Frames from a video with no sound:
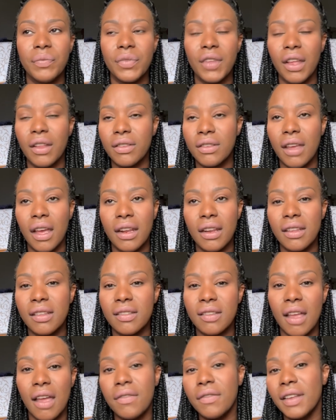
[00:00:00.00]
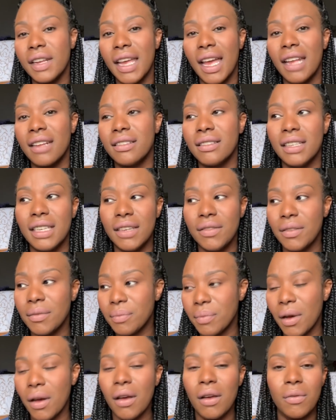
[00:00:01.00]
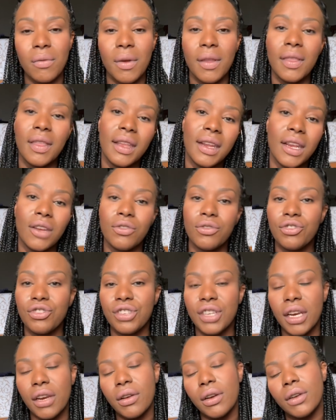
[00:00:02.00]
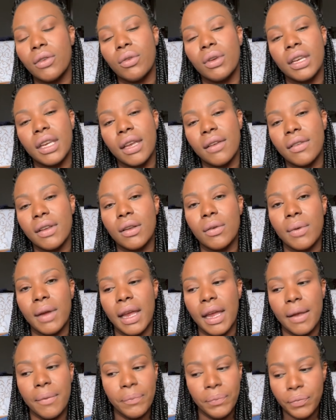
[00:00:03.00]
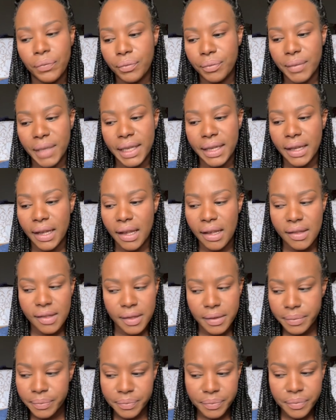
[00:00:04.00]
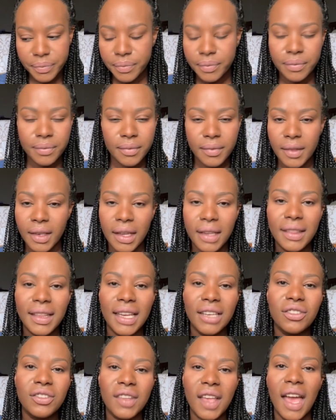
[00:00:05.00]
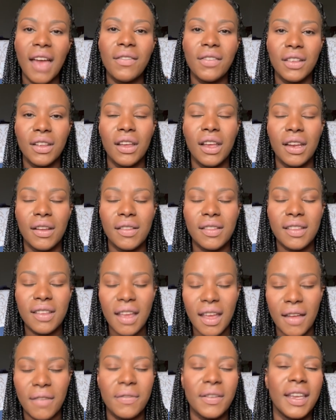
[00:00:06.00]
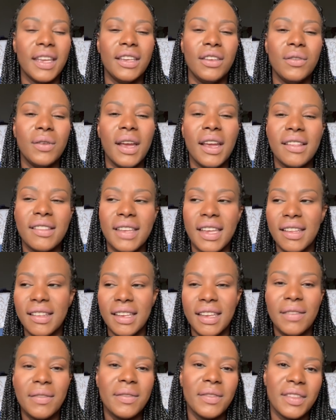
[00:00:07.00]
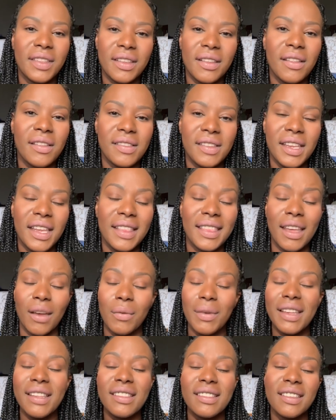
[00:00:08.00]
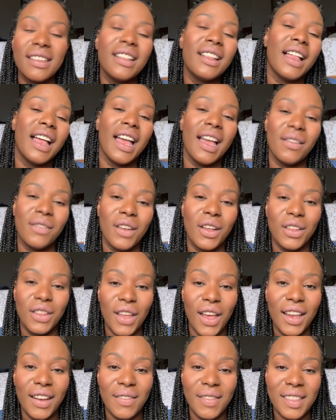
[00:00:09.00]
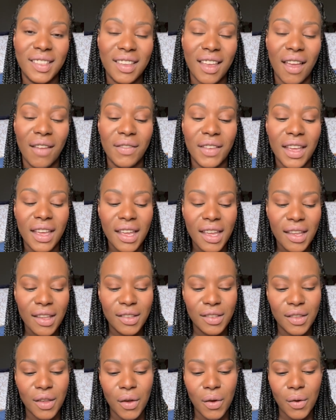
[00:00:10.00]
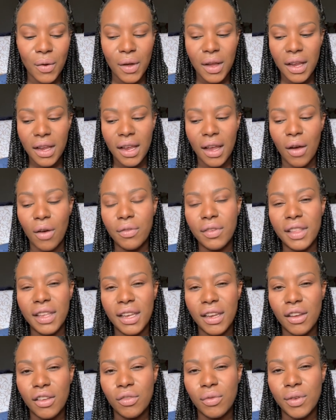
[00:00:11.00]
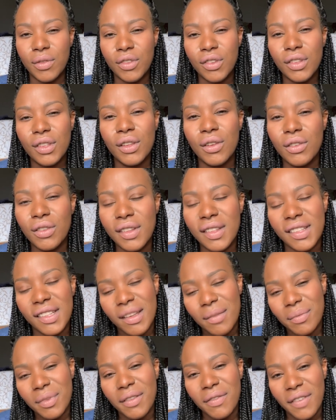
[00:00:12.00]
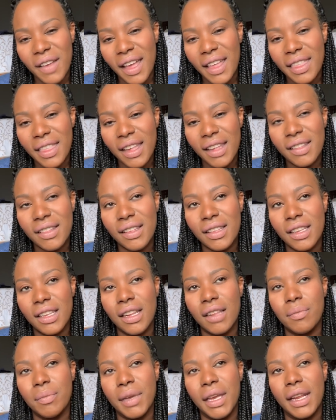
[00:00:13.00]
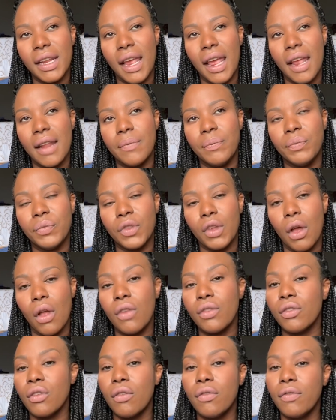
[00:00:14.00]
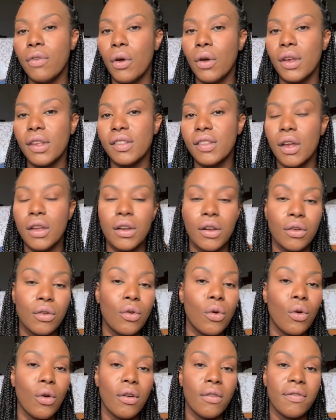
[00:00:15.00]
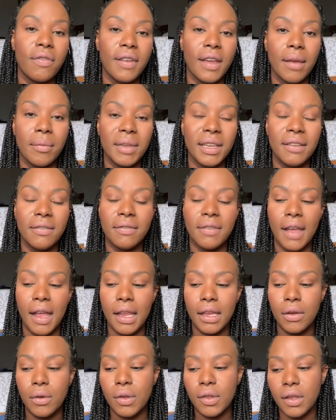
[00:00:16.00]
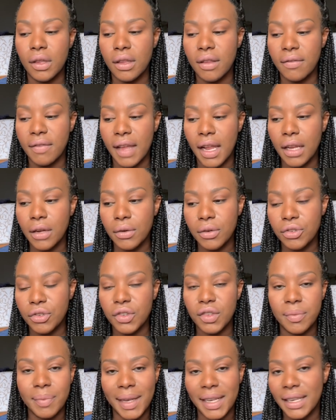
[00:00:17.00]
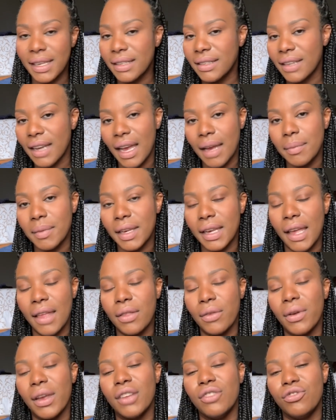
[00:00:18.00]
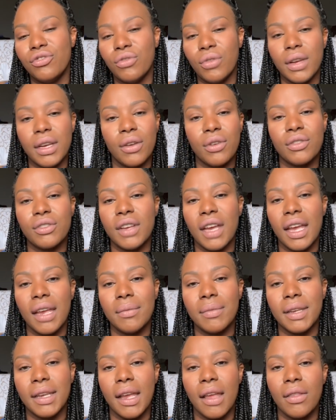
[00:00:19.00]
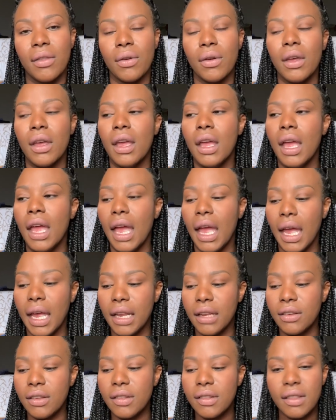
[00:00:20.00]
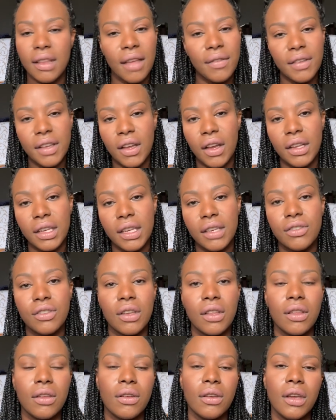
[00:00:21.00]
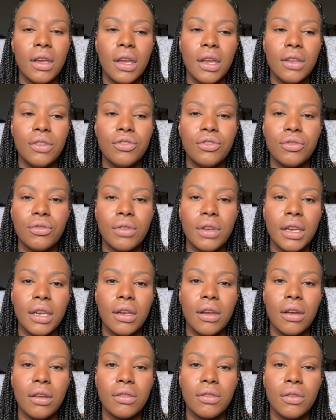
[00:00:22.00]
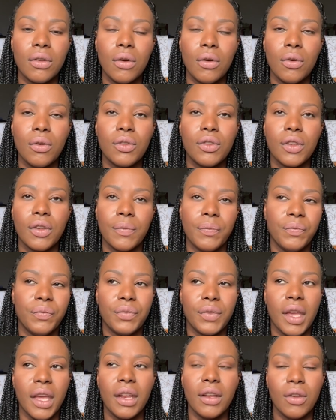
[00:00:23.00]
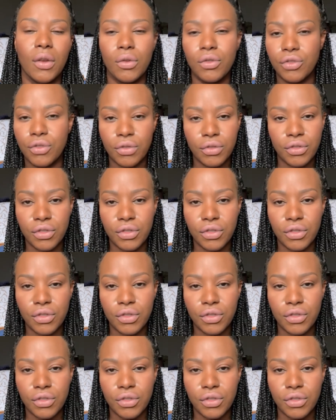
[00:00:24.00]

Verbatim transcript: a ton of stuff and had to even part with it or share it or give it away because they just have a lot of stuff. And you guys can even still see it that we still have a lot of stuff. So over the years, we've just learned to simplify things a little bit and also focus on our core family values. And the value is just spending time together, enjoying our time together, and just loving on each other during those, I don't know,